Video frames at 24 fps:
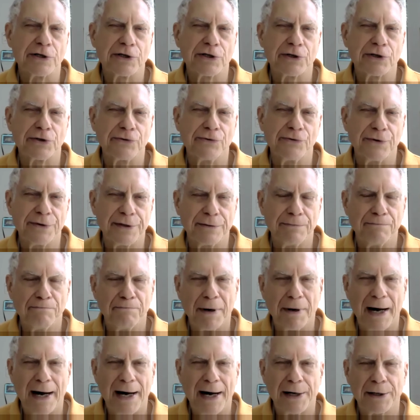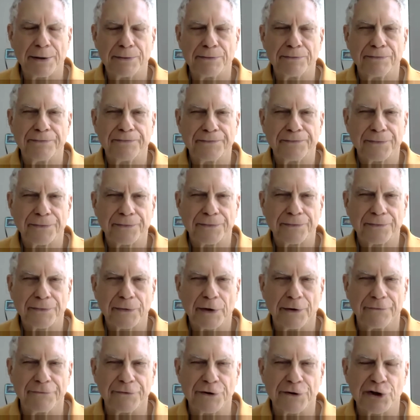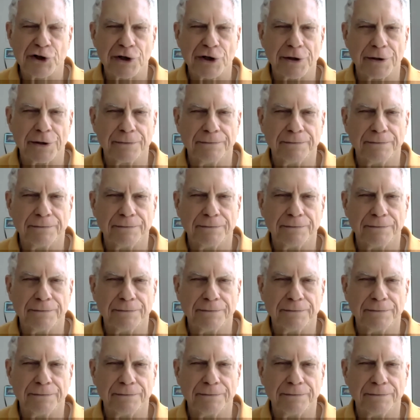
to the bottom of the chin.